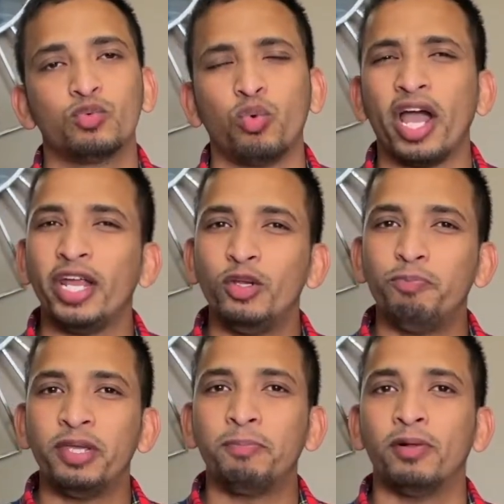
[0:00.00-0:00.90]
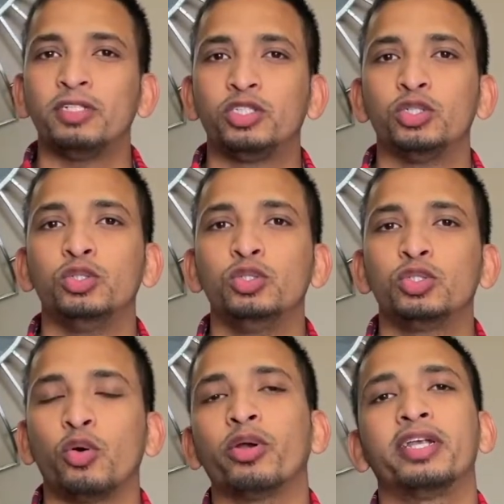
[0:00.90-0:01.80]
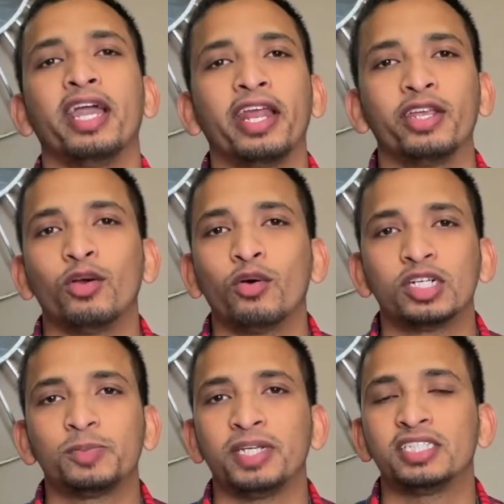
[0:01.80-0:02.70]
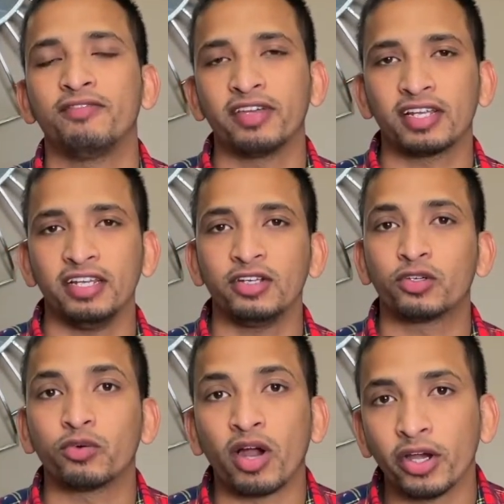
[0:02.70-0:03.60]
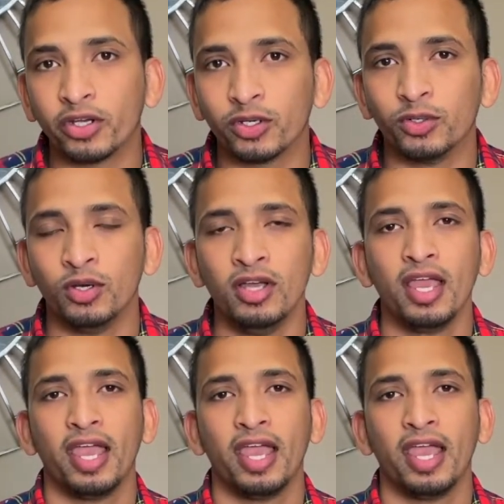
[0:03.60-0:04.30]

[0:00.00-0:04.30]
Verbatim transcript: why do people choose Ontario or specifically Toronto